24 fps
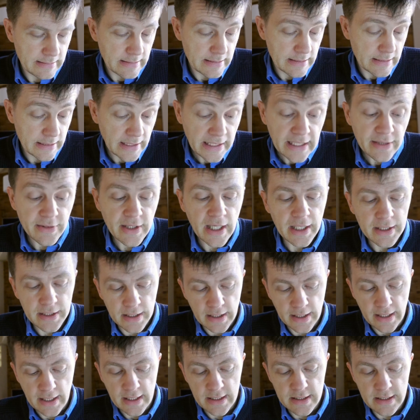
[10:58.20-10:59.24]
Late that
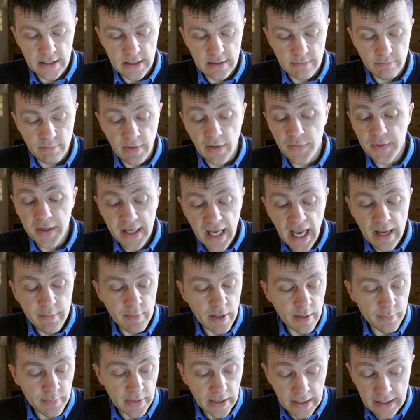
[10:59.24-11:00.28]
night, Mother came
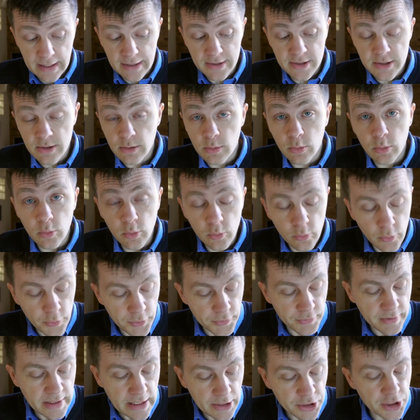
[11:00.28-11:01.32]
up and kissed all
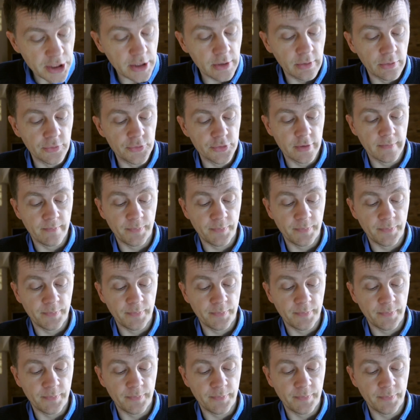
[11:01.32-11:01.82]
3 children